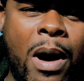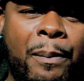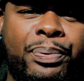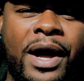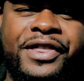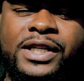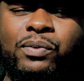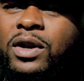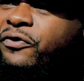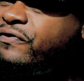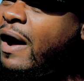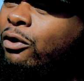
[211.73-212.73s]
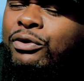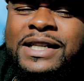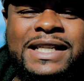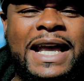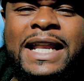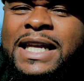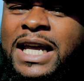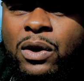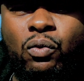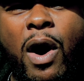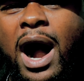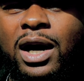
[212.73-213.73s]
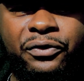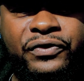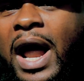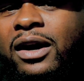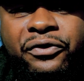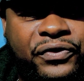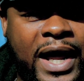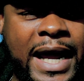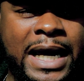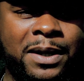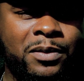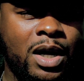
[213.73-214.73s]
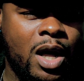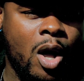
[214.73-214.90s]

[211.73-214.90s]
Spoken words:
my brothers want to follow this idiot, Waka Flocka Flame.